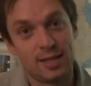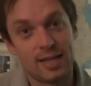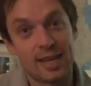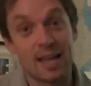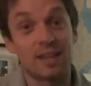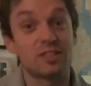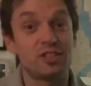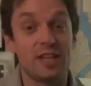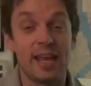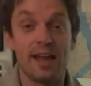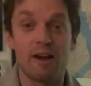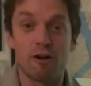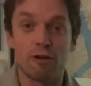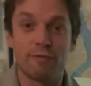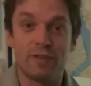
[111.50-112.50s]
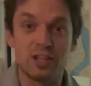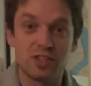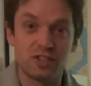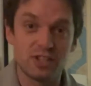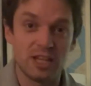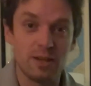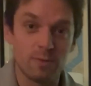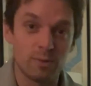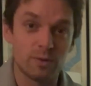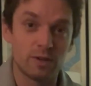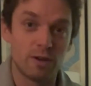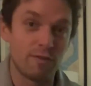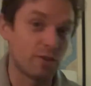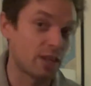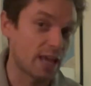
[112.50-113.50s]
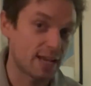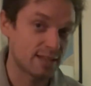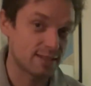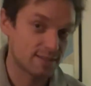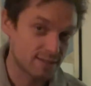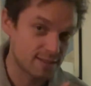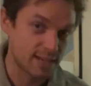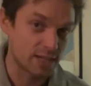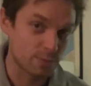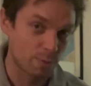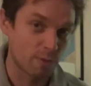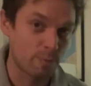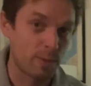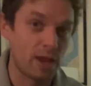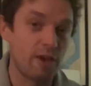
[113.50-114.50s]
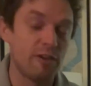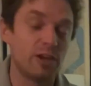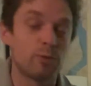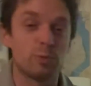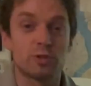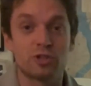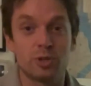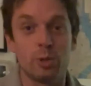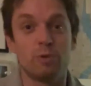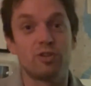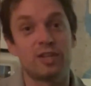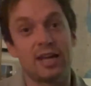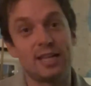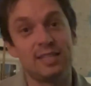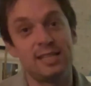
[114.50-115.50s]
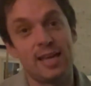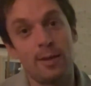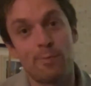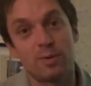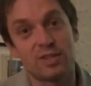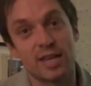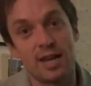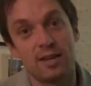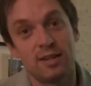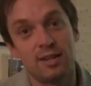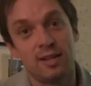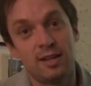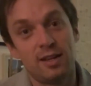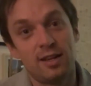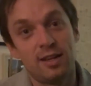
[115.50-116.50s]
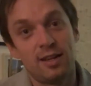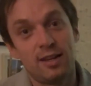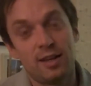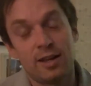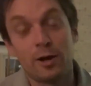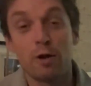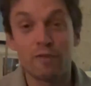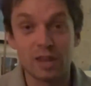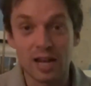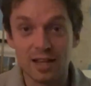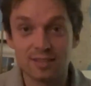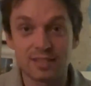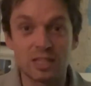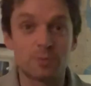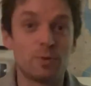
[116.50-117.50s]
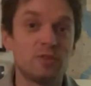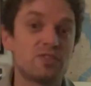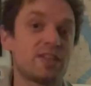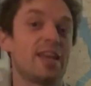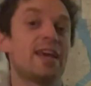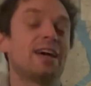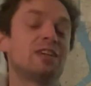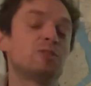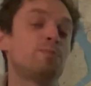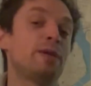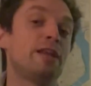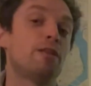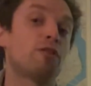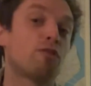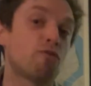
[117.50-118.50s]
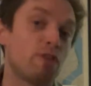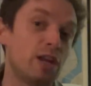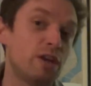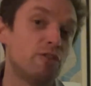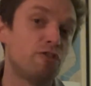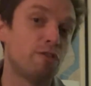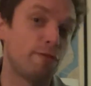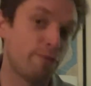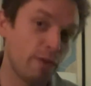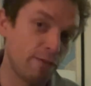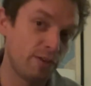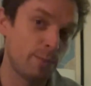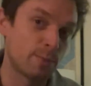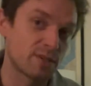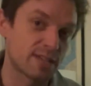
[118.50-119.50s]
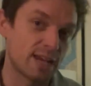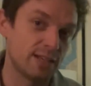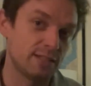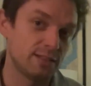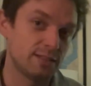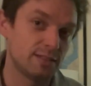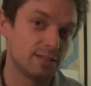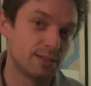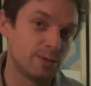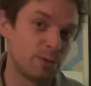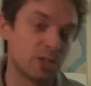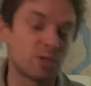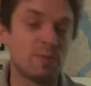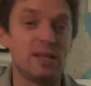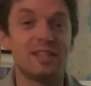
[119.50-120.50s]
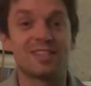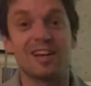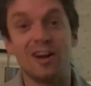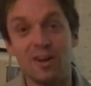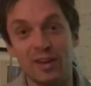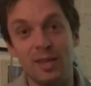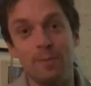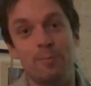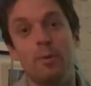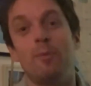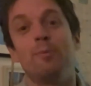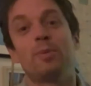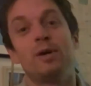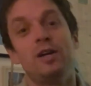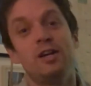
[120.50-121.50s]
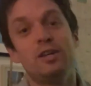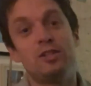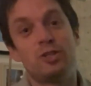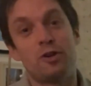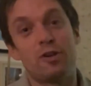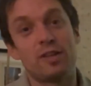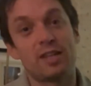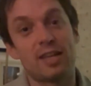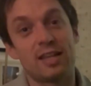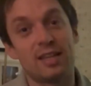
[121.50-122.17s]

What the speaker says: Last year, our efficiency over that 6 month period was 298%. And over the last 6 months, it has been 350%, which means our heat pump during